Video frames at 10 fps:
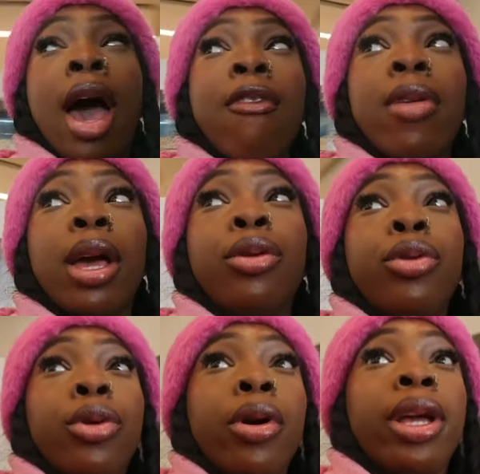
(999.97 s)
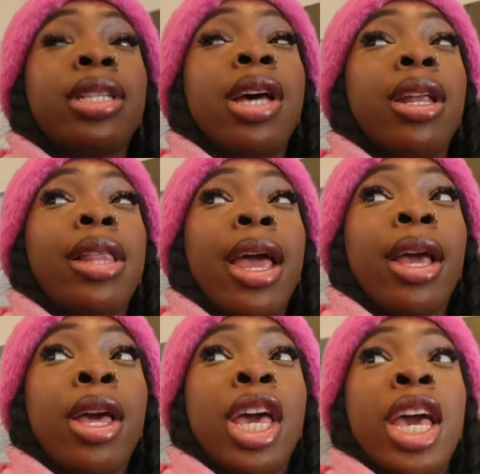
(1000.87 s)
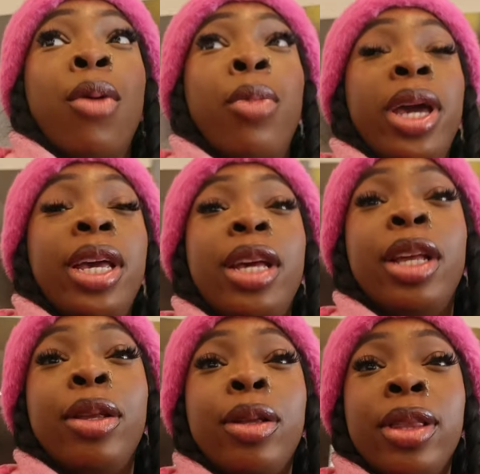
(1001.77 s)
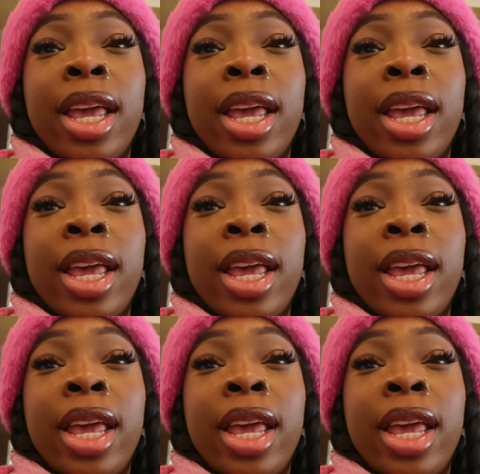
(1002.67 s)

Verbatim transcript: I feel like in New York, it's kind of like when